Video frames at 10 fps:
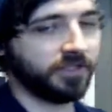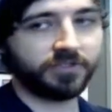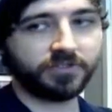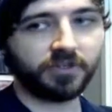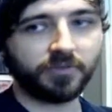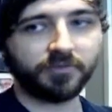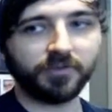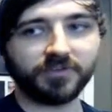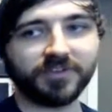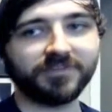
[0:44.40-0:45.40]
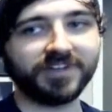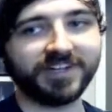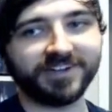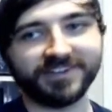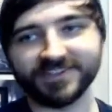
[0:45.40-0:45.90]
So let me move it over
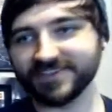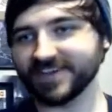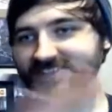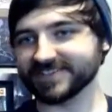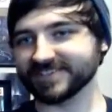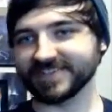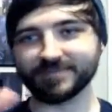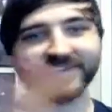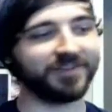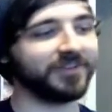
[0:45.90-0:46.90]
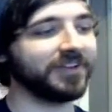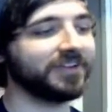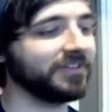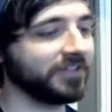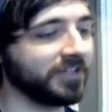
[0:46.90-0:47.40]
here and then you guys can see me up
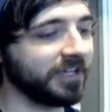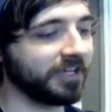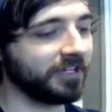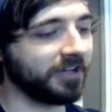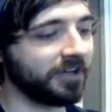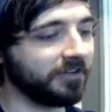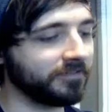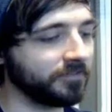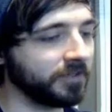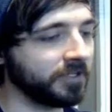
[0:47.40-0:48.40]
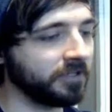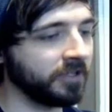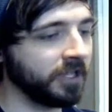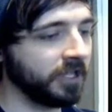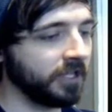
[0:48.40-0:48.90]
here looking kind of off and weird.
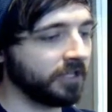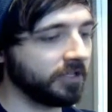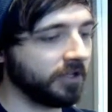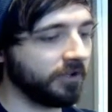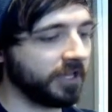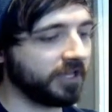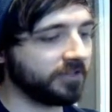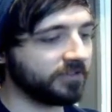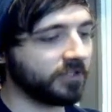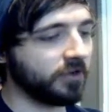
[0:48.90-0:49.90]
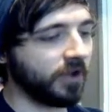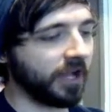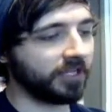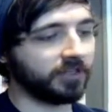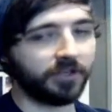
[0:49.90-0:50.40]
Okay, so
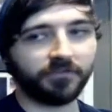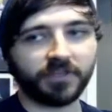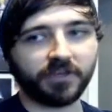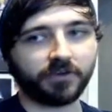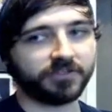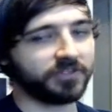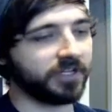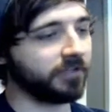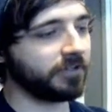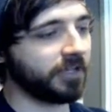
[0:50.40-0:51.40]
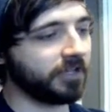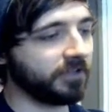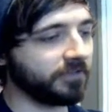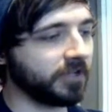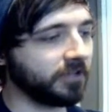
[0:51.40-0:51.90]
I love the art style, I
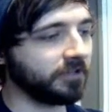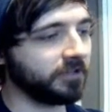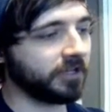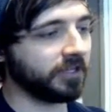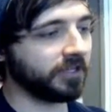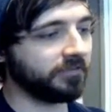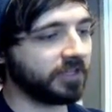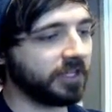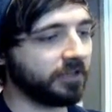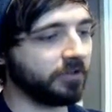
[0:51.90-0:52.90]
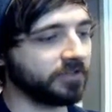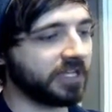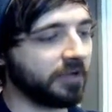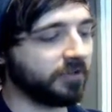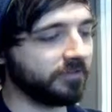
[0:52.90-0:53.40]
love color, I love the yellow on
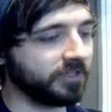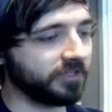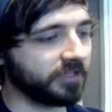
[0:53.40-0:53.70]
top of it.